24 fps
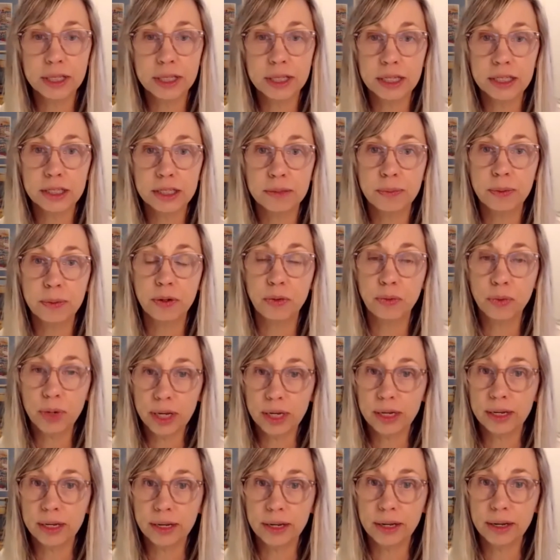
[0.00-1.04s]
that's been
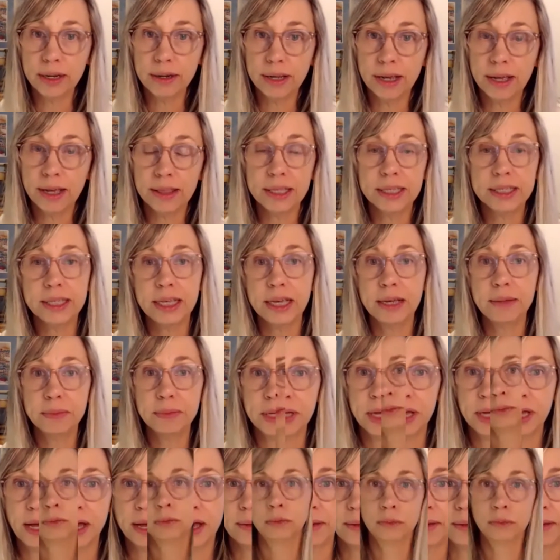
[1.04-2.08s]
written at the same
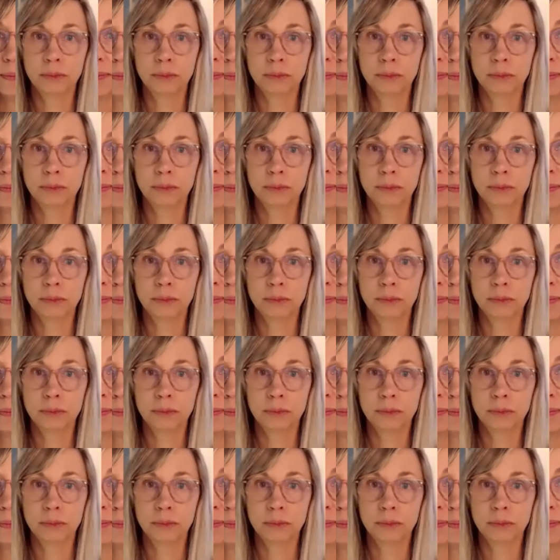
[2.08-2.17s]
time.